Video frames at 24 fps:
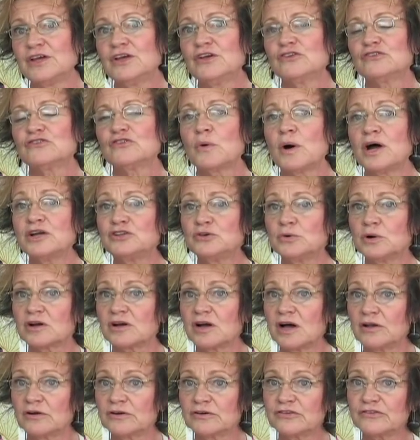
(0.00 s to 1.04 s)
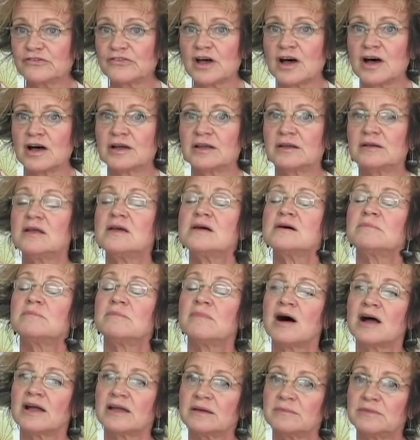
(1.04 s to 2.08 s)
So I do a color design.
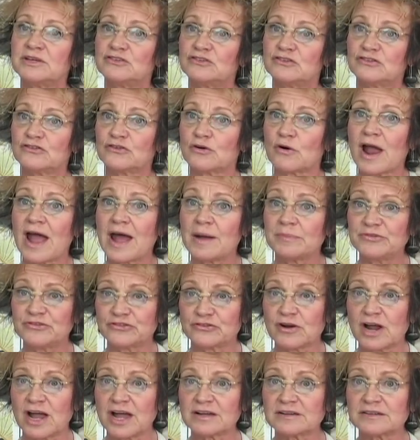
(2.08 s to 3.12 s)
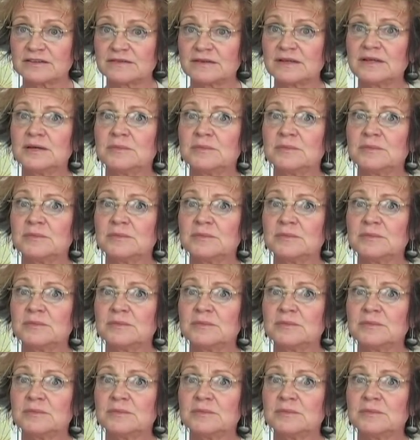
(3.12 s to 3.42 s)
My images are abstract